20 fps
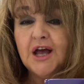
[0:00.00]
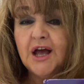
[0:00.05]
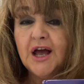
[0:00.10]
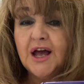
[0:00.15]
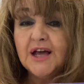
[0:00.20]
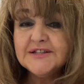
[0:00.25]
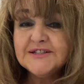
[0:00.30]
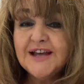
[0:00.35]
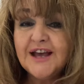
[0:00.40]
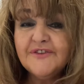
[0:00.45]

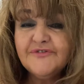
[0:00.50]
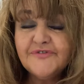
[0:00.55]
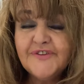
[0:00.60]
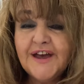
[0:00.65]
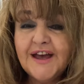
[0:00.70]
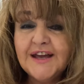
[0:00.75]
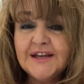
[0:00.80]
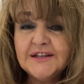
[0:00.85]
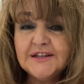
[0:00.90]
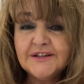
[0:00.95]
And I
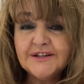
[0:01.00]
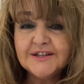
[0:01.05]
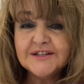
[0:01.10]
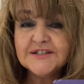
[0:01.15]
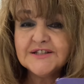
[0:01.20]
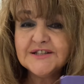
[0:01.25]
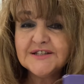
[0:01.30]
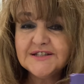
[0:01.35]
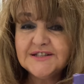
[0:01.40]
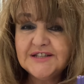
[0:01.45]
find
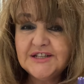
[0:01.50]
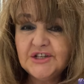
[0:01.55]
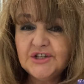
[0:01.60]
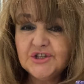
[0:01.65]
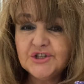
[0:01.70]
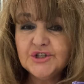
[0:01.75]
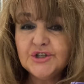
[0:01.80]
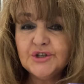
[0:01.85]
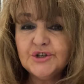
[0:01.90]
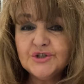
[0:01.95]
that
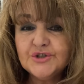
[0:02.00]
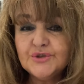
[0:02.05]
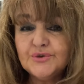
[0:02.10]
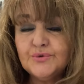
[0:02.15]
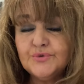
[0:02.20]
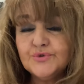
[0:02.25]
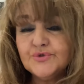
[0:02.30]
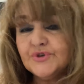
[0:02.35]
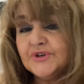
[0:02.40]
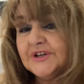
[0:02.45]
teaching
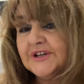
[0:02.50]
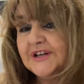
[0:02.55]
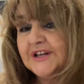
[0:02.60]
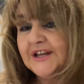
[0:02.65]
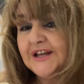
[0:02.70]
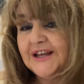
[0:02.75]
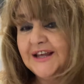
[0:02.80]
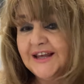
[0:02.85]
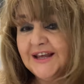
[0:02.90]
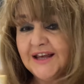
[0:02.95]
children
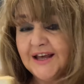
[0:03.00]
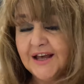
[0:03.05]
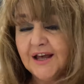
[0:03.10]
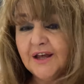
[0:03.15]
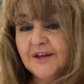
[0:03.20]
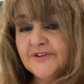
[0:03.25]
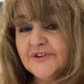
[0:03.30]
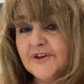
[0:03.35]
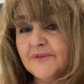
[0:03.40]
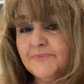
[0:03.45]

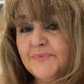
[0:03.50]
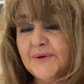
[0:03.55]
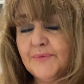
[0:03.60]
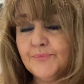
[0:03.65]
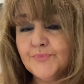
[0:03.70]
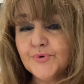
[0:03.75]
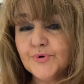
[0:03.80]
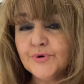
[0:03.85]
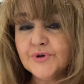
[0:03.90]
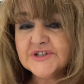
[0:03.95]
here that have been
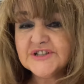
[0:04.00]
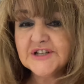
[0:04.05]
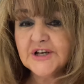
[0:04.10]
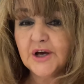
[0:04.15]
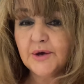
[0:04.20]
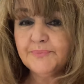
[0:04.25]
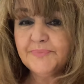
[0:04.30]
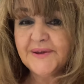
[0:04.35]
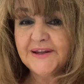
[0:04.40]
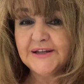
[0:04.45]
brought
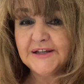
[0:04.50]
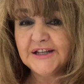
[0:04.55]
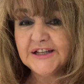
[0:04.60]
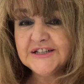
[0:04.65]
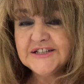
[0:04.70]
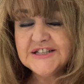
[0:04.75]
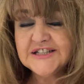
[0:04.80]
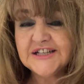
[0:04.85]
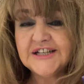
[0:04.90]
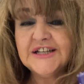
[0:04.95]
up in
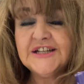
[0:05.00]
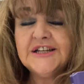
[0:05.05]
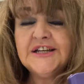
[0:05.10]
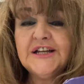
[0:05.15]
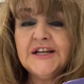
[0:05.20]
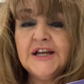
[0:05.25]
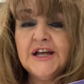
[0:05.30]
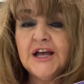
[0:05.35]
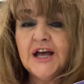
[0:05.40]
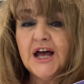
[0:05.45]
London,
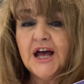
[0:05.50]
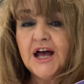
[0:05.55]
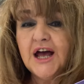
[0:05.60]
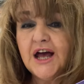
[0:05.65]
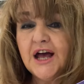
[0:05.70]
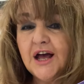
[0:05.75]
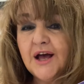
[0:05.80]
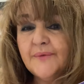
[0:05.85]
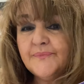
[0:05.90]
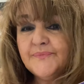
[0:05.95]

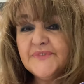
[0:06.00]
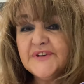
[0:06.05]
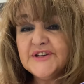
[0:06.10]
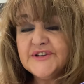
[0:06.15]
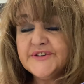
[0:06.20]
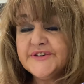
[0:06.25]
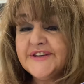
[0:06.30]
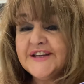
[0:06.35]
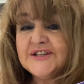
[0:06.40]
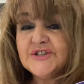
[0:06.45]

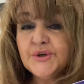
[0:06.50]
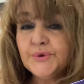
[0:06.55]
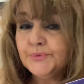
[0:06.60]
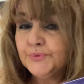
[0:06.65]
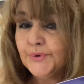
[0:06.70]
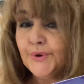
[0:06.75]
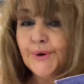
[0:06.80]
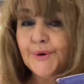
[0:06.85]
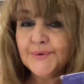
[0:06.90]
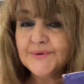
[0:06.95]
they don't
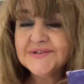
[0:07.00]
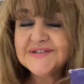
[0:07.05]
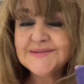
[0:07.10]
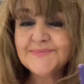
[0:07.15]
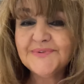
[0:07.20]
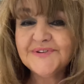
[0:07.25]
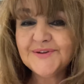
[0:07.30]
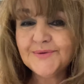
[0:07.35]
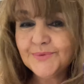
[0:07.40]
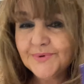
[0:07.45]
know some
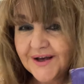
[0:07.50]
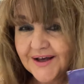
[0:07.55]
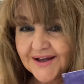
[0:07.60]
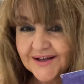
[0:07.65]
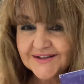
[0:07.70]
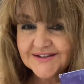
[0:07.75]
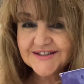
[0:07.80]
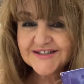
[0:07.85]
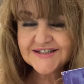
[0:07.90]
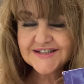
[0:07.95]
of the
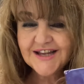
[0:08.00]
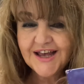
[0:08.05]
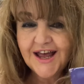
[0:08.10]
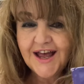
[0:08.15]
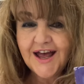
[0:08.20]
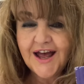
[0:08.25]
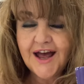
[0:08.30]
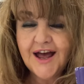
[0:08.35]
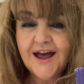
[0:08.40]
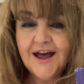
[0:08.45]
words.
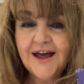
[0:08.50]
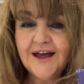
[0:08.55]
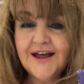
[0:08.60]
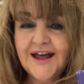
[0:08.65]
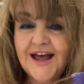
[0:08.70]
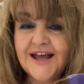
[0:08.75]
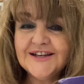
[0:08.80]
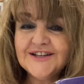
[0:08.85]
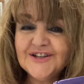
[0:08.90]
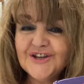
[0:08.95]

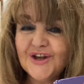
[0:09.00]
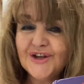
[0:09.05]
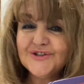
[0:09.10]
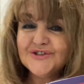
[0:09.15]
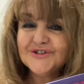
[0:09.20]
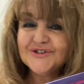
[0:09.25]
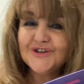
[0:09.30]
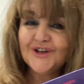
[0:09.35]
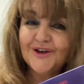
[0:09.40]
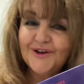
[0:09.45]
And
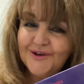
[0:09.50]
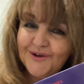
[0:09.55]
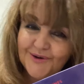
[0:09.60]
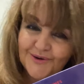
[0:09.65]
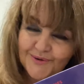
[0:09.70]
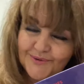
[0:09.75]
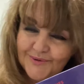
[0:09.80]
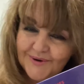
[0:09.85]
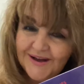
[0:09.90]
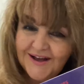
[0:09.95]

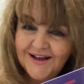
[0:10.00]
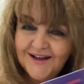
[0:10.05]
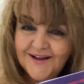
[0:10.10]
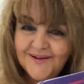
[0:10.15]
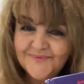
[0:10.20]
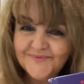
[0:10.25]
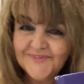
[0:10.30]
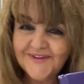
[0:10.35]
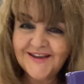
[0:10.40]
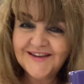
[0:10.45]
so
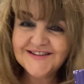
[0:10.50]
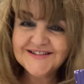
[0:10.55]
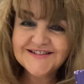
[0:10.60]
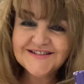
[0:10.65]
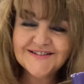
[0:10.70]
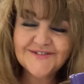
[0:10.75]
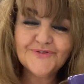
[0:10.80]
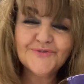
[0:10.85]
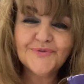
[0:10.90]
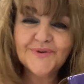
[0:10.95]

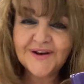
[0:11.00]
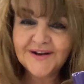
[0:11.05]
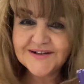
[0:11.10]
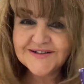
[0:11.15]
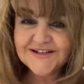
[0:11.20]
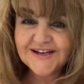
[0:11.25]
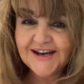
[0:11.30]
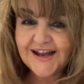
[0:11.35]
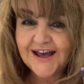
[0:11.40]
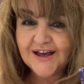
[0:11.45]
it's really
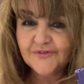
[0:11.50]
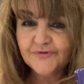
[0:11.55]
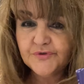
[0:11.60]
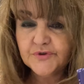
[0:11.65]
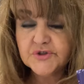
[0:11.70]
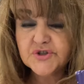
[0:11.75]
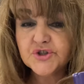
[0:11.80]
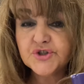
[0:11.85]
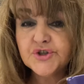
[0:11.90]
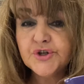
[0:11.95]
delightful
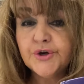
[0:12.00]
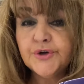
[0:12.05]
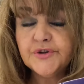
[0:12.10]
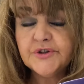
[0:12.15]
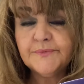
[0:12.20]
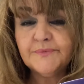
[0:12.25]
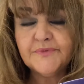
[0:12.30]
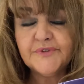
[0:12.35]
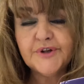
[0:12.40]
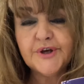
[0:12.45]
to show
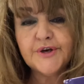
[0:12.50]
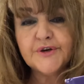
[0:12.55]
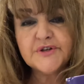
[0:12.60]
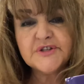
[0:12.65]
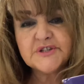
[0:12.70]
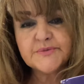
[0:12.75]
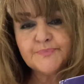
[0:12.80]
them those.